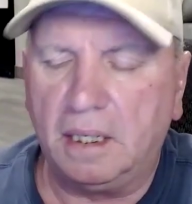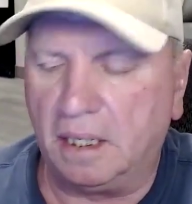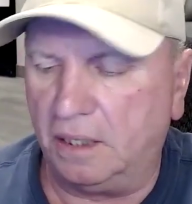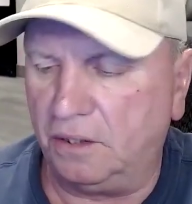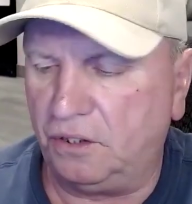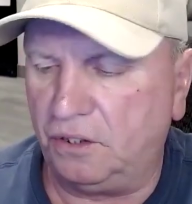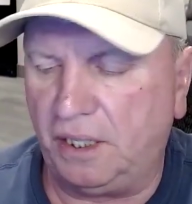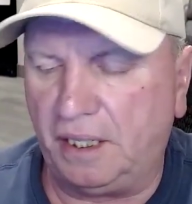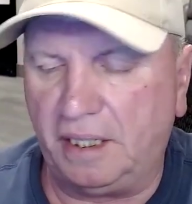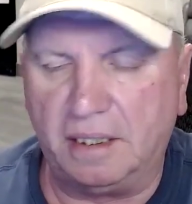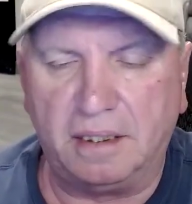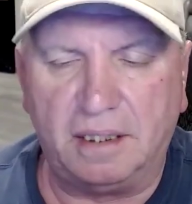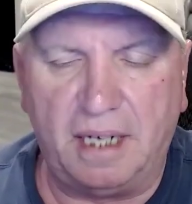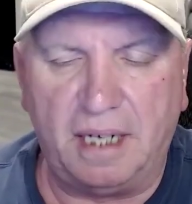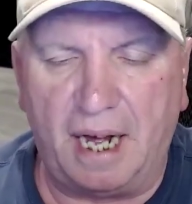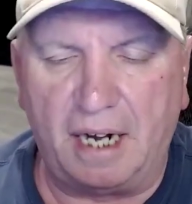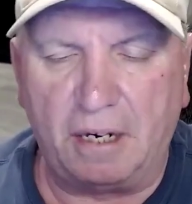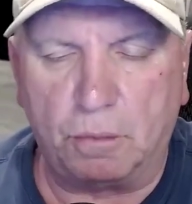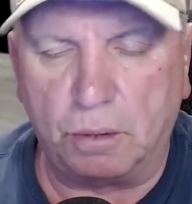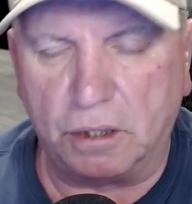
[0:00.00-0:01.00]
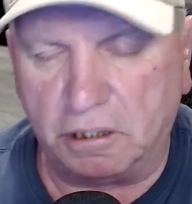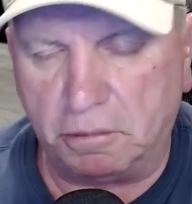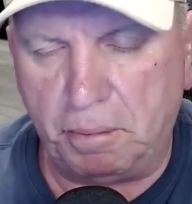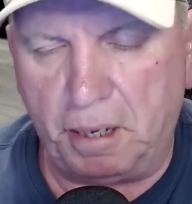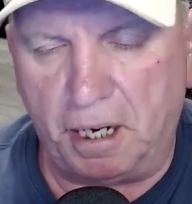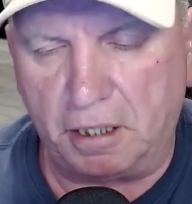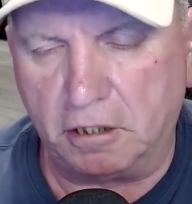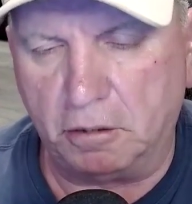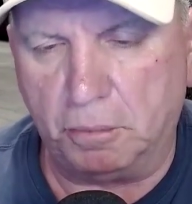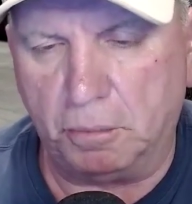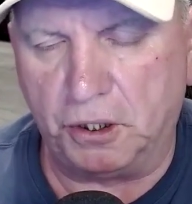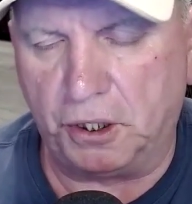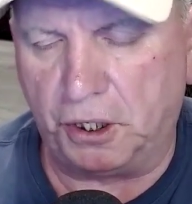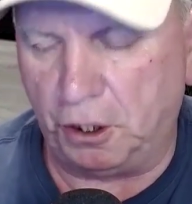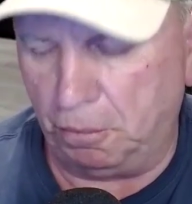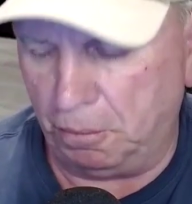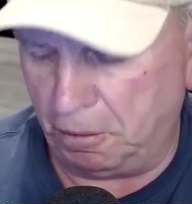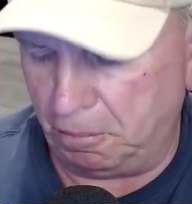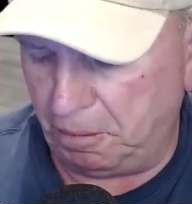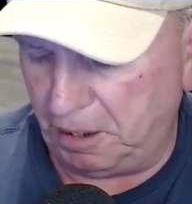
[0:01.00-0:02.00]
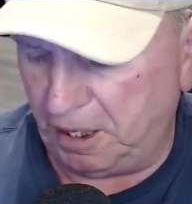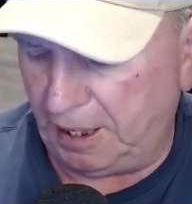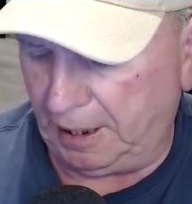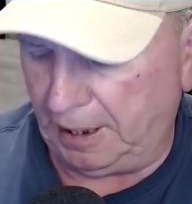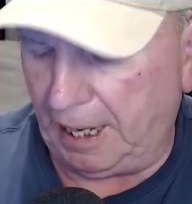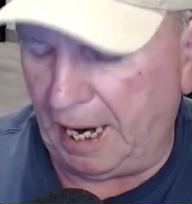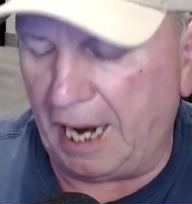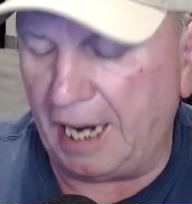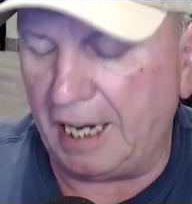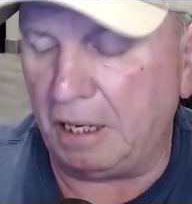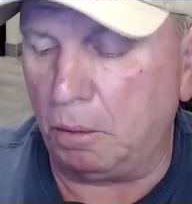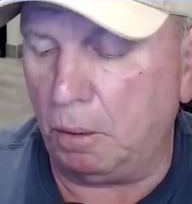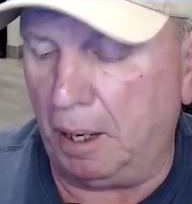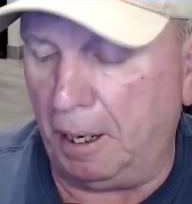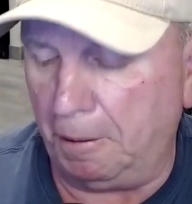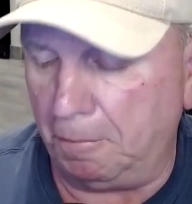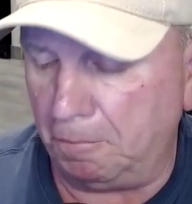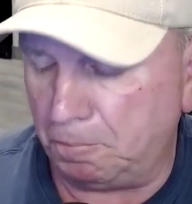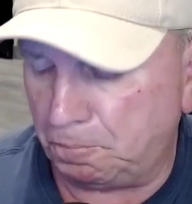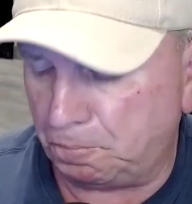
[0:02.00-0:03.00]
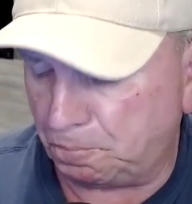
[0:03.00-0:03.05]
because she is not a respectable human being. Anyway,